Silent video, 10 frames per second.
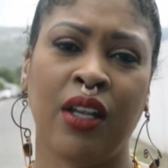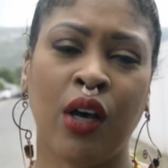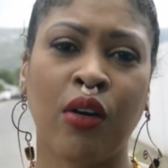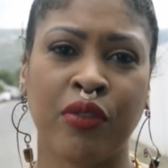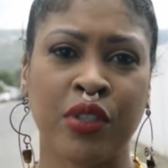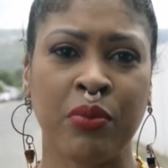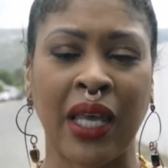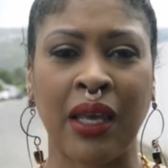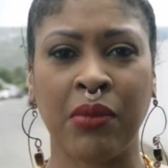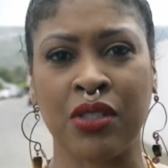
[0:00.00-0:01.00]
love to
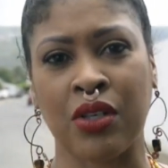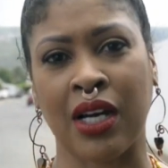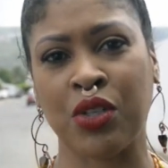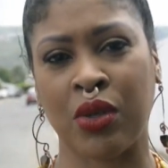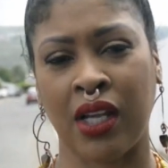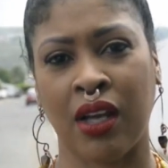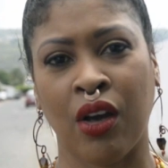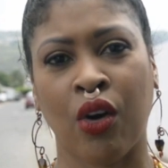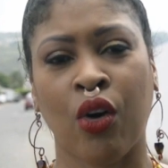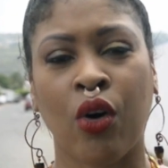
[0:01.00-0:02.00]
be able to actually
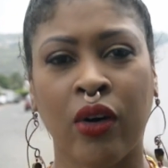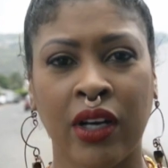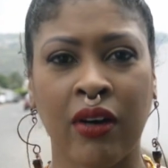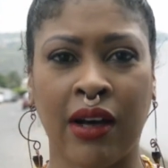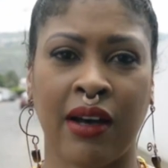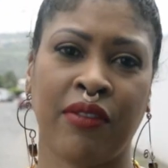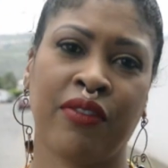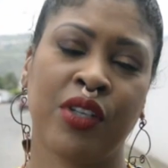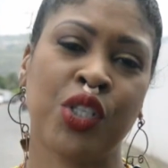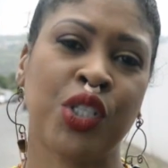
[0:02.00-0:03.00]
choreograph,
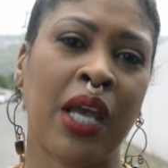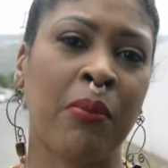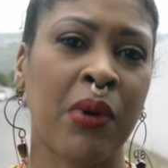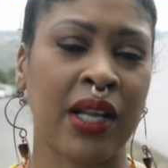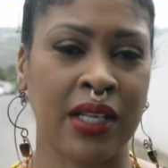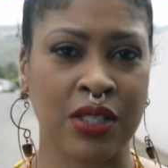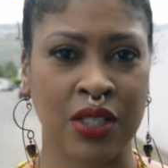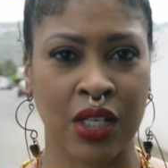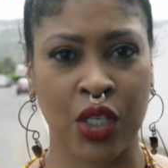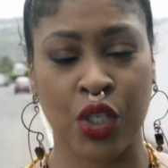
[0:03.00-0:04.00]
shape
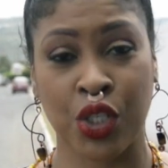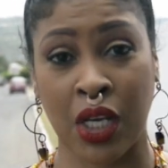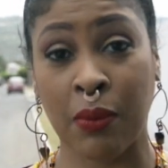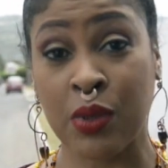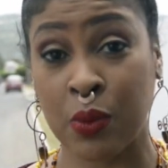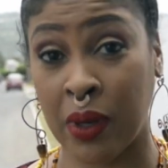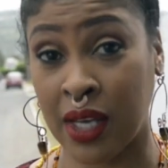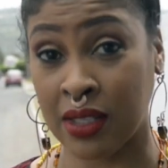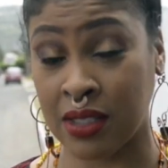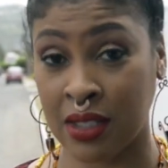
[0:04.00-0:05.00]
bodies, shape
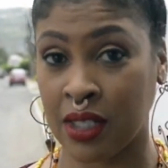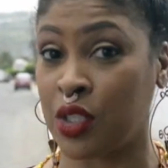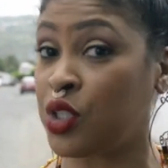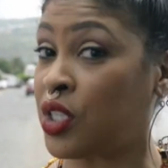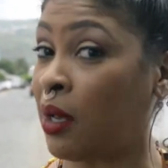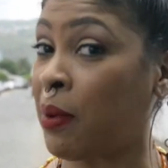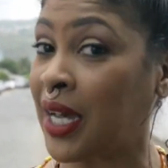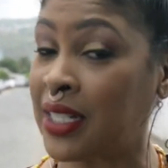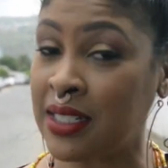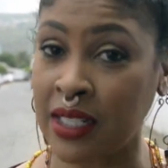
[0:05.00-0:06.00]
space, shape
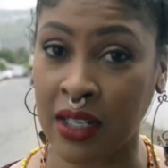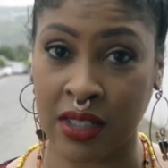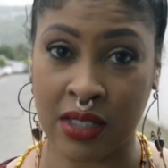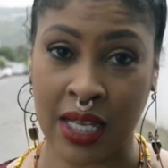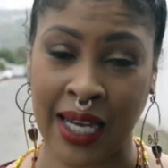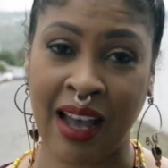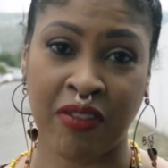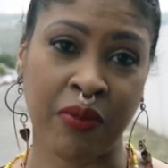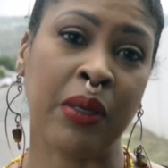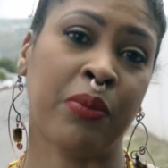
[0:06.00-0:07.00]
ideas, and
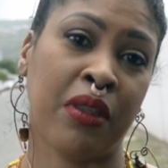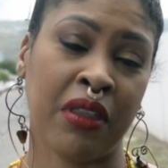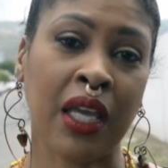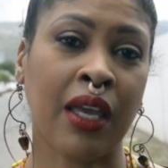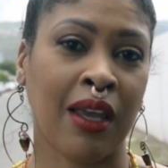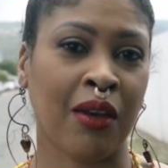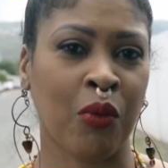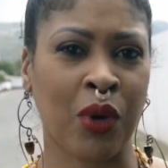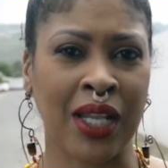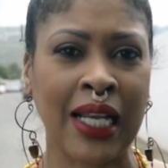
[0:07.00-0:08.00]
have people thinking
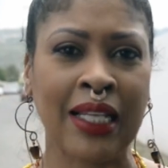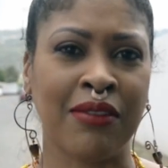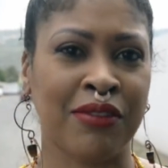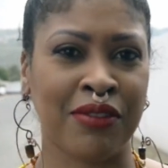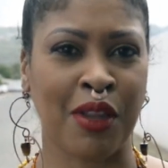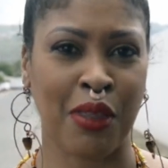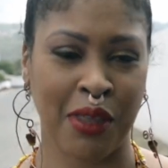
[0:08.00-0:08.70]
when they leave the